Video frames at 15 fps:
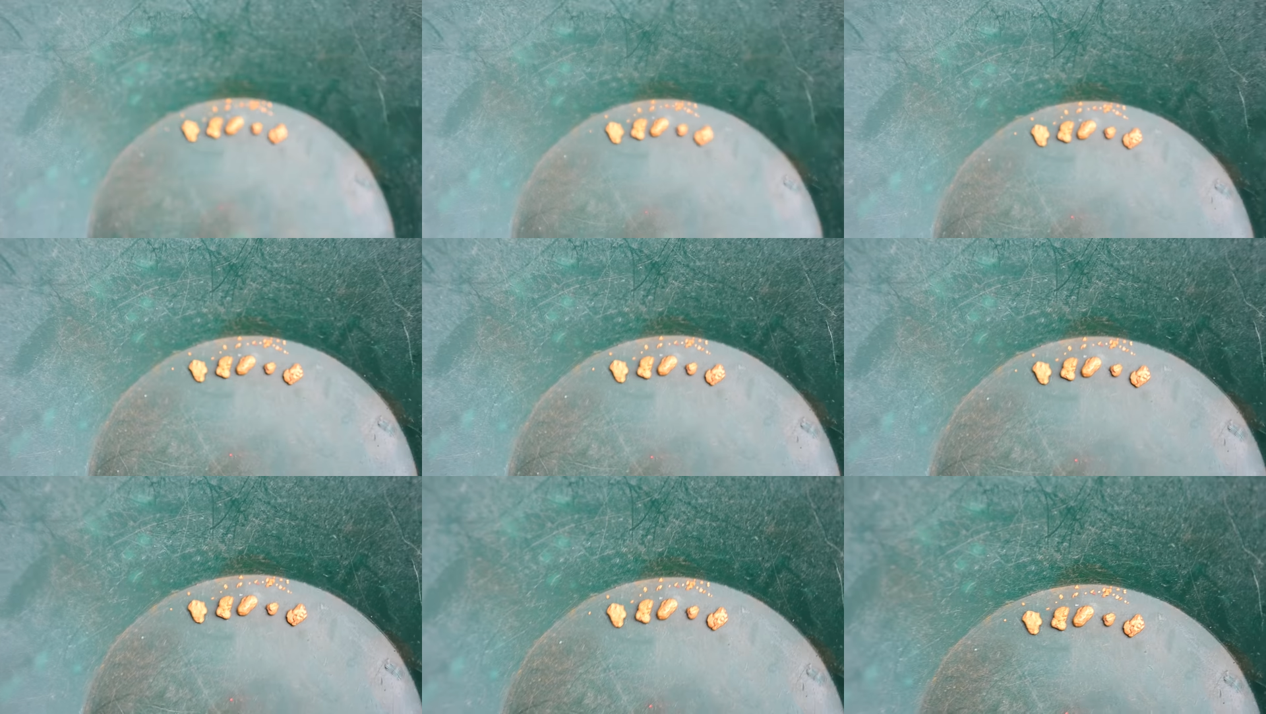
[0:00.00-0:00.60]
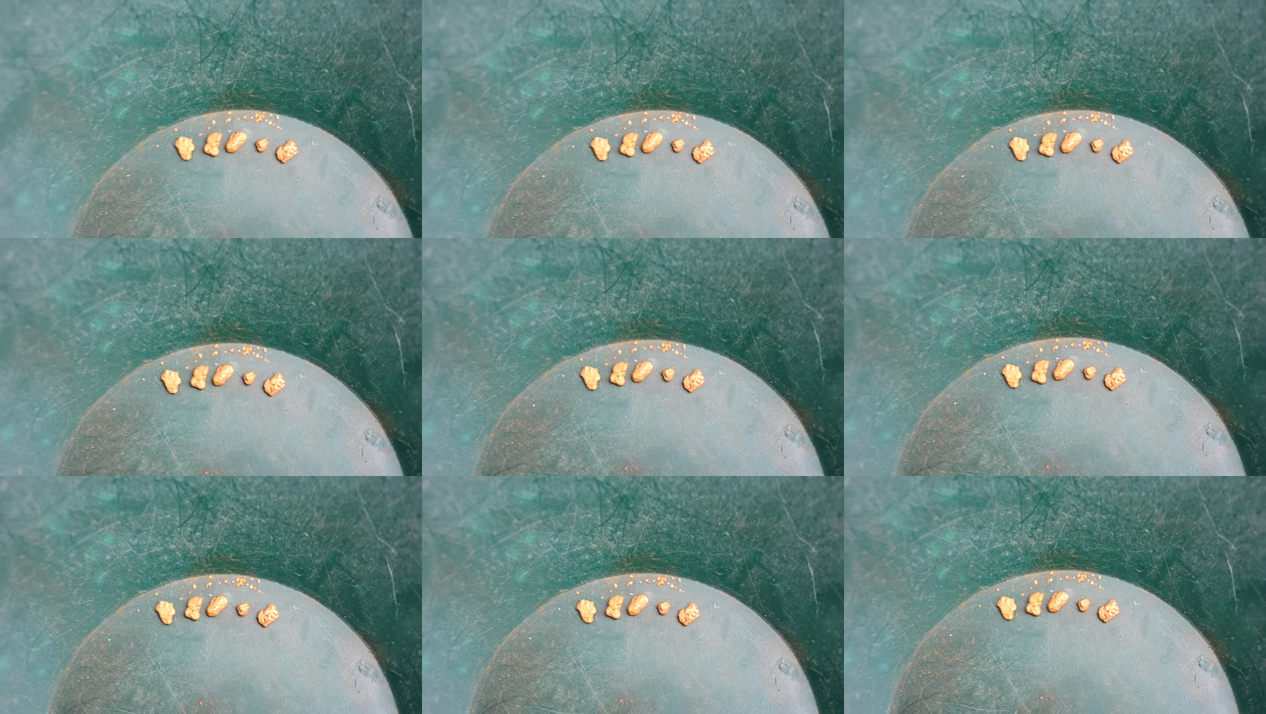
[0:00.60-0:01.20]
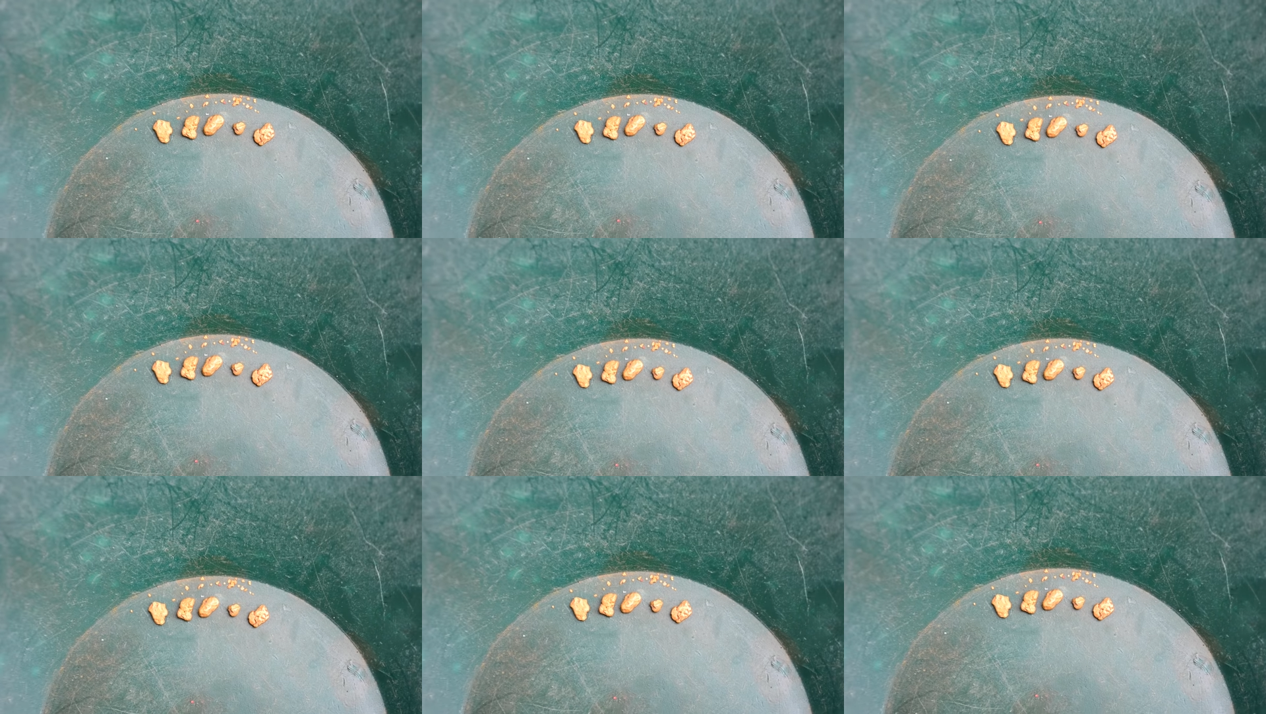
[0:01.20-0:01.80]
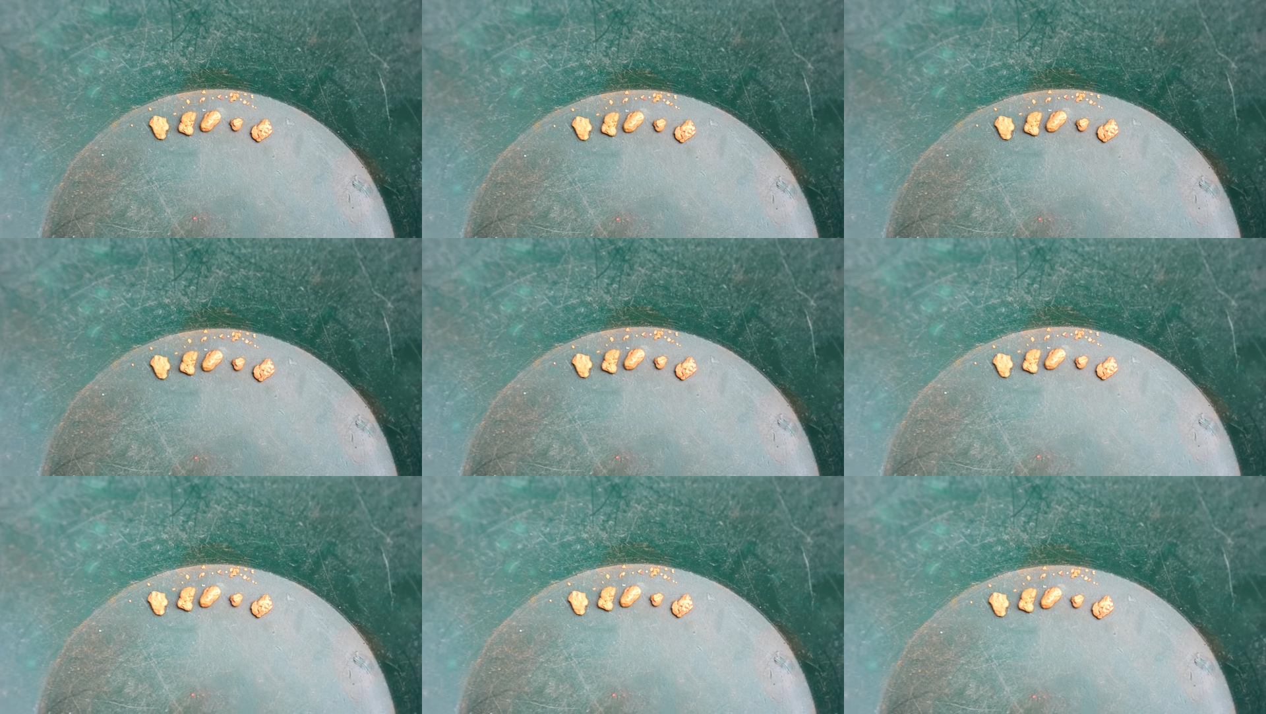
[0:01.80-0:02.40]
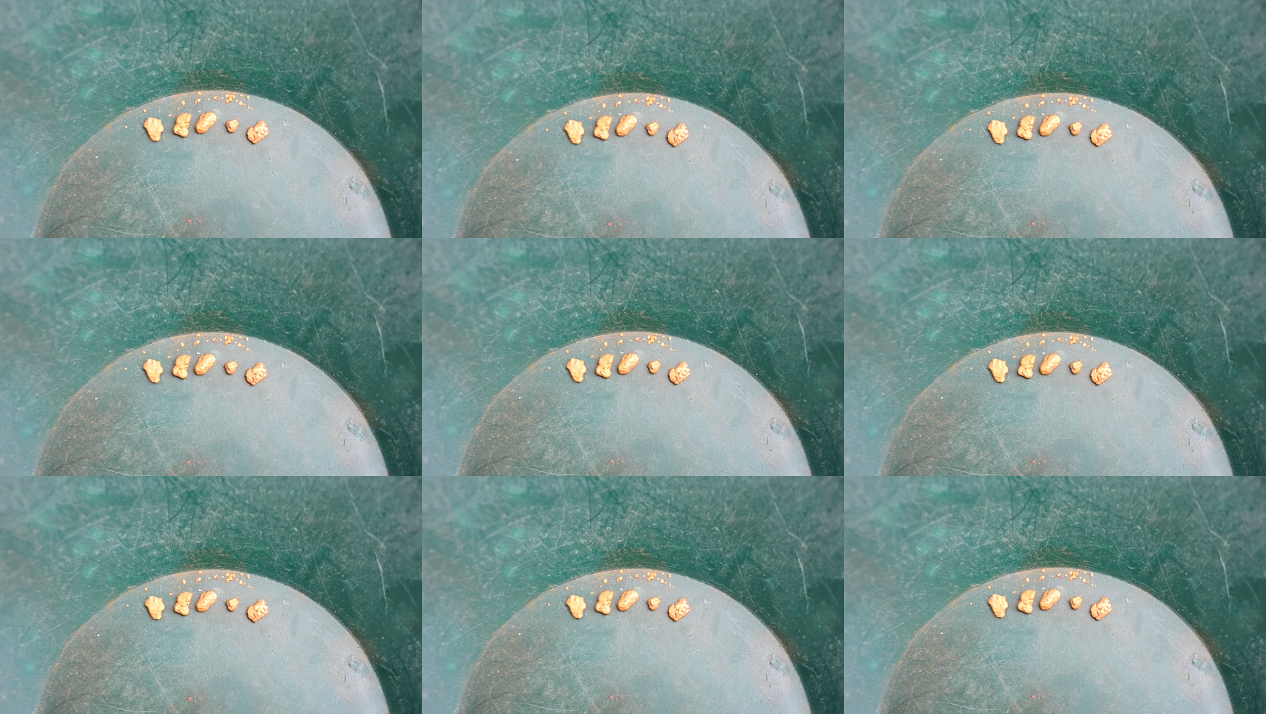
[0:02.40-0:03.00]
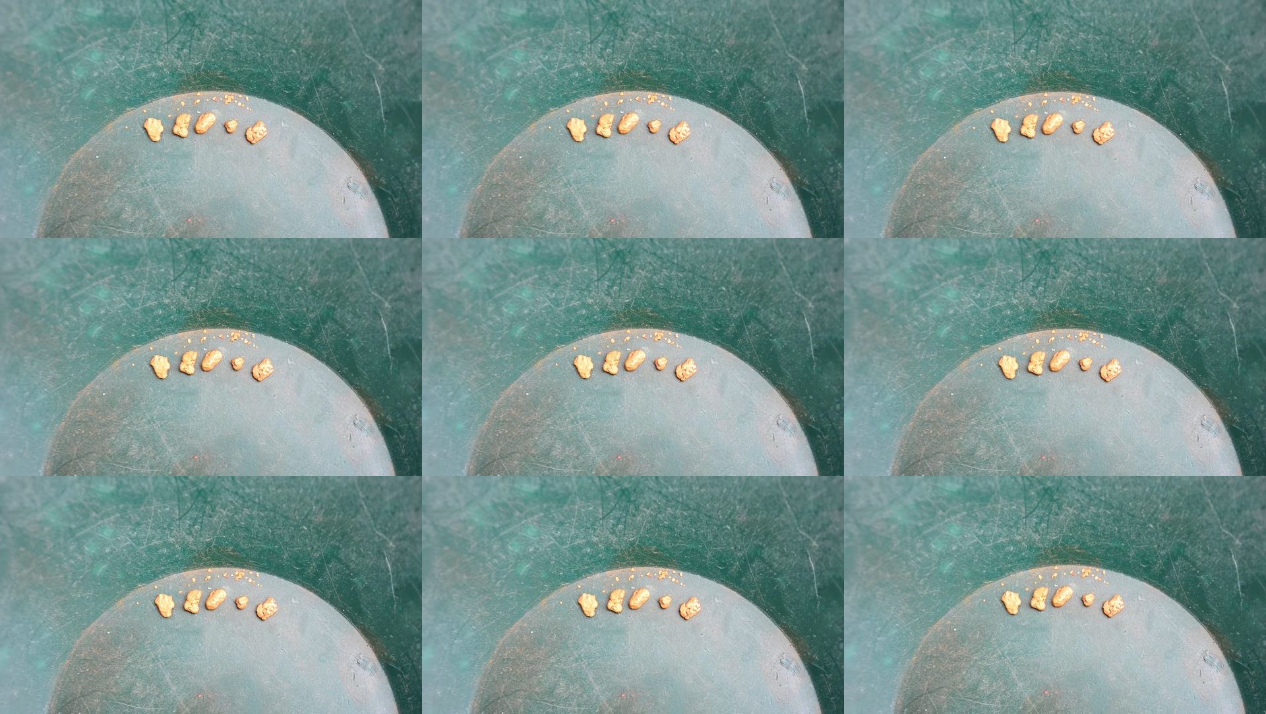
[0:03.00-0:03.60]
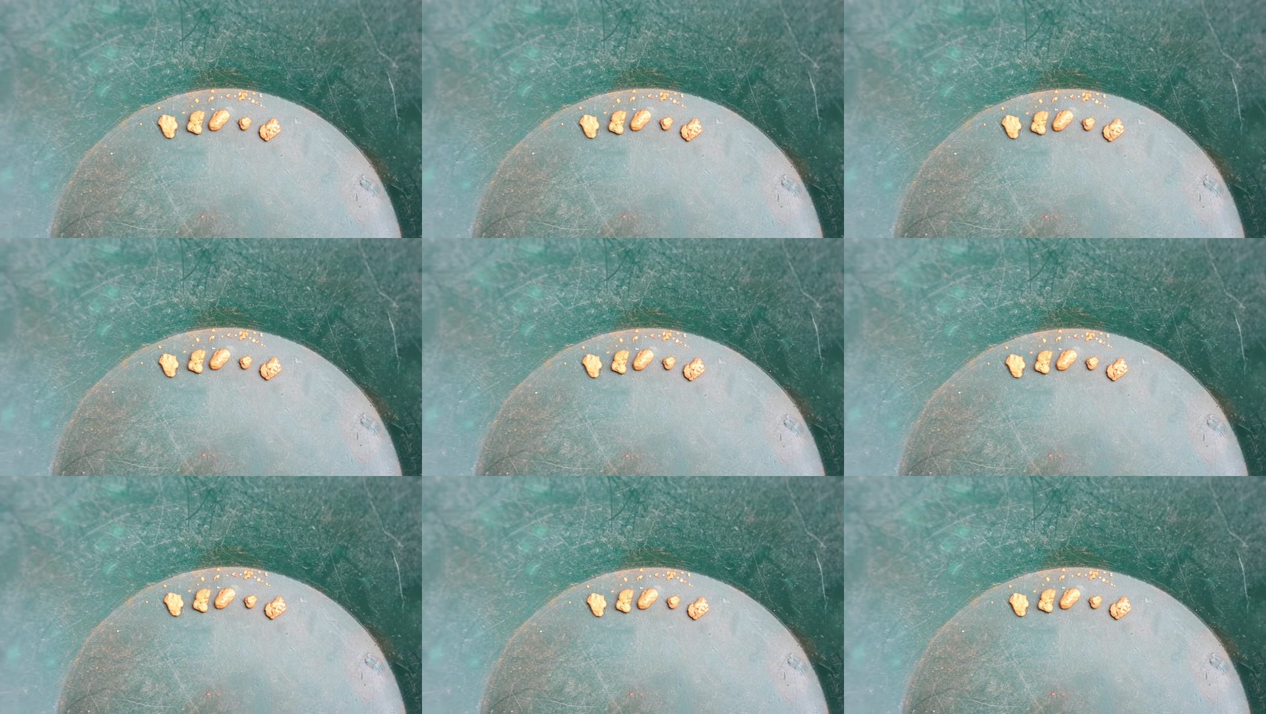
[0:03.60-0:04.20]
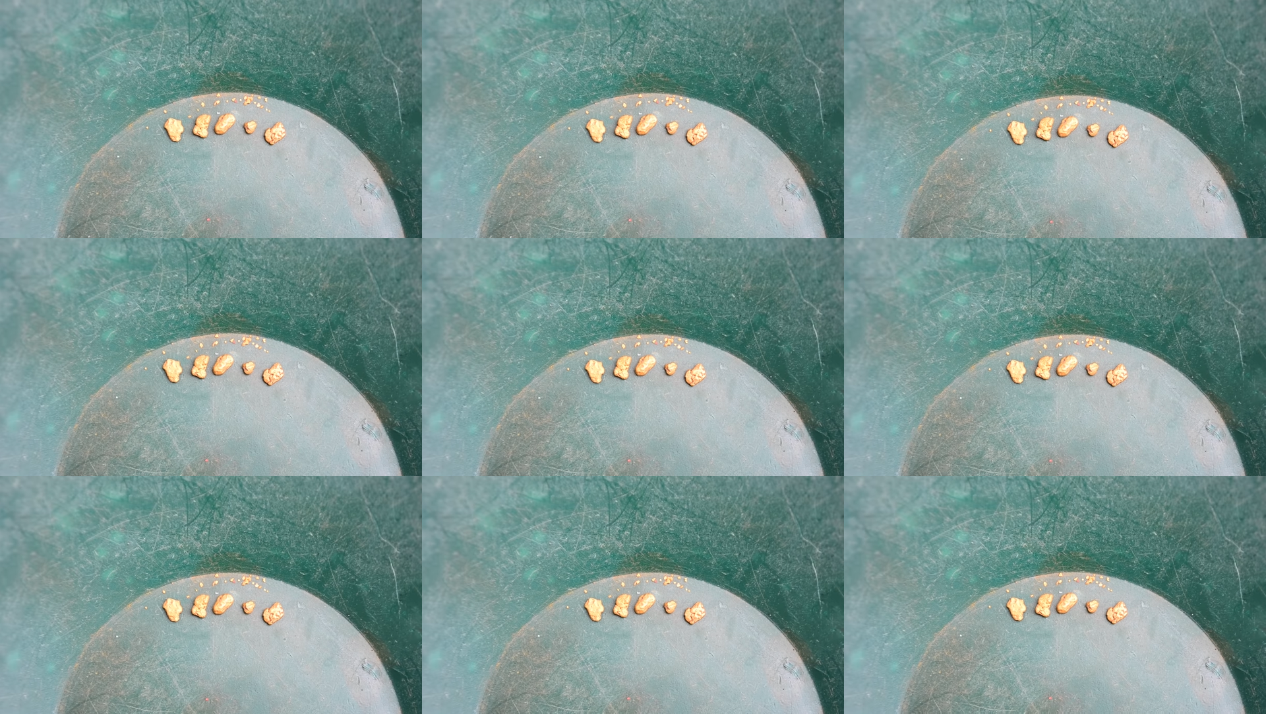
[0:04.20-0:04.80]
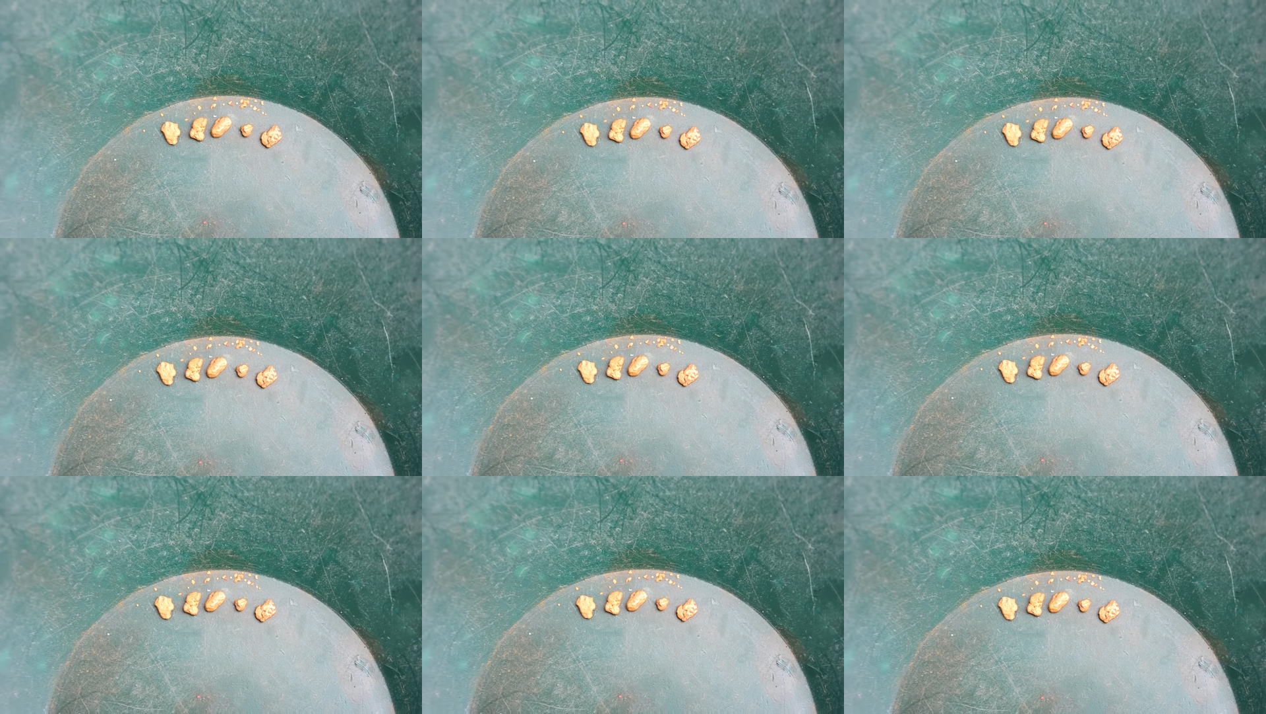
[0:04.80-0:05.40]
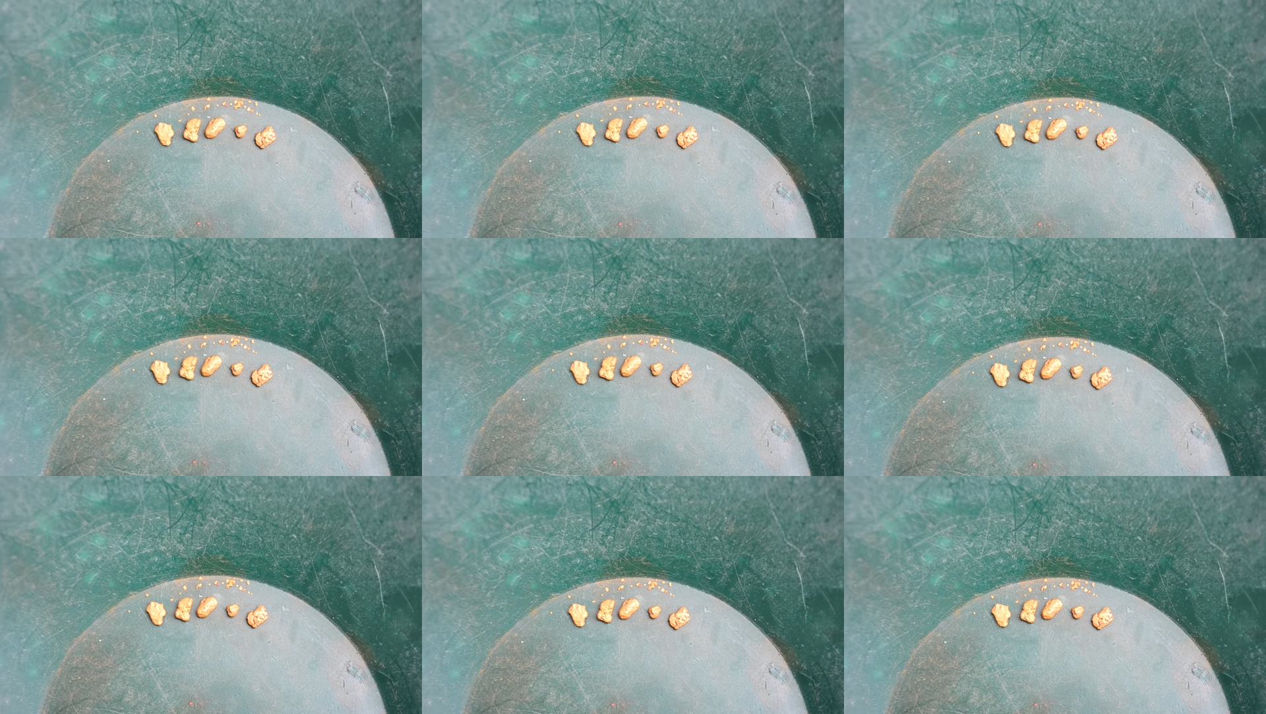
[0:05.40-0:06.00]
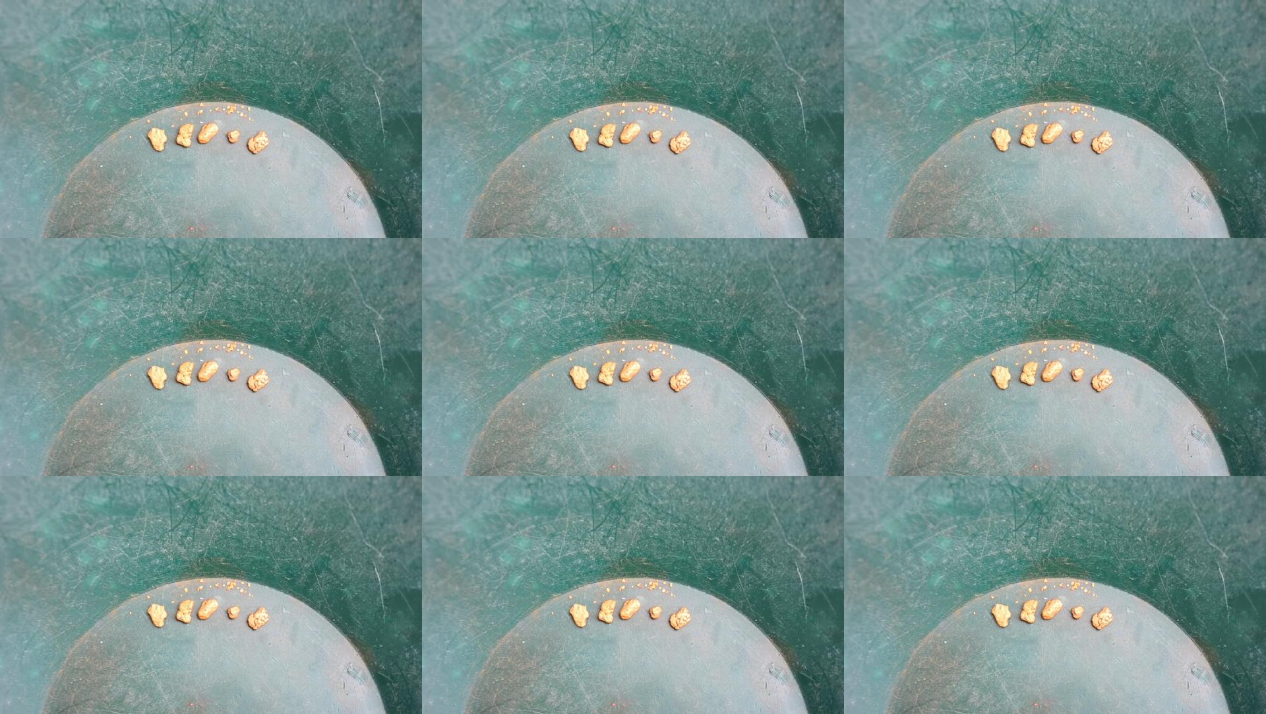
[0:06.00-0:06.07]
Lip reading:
Nobody's mouth can be seen.